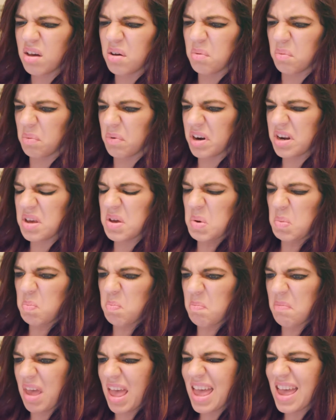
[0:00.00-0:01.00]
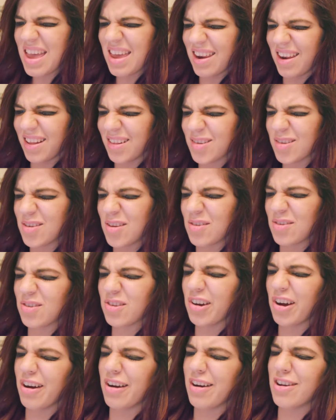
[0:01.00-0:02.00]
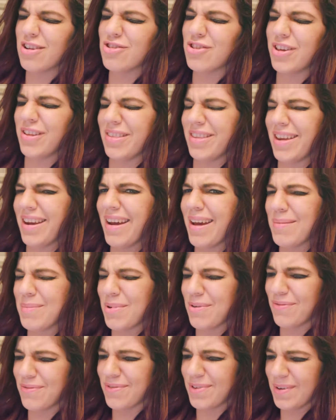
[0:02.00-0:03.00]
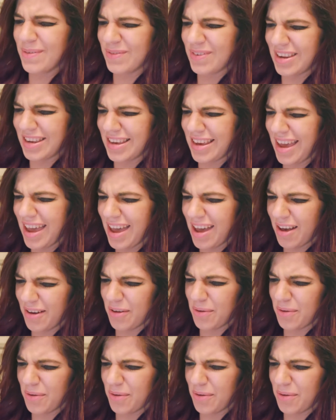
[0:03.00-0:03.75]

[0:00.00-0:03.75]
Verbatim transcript: What do you mean it's discouraging that I'm at fifty K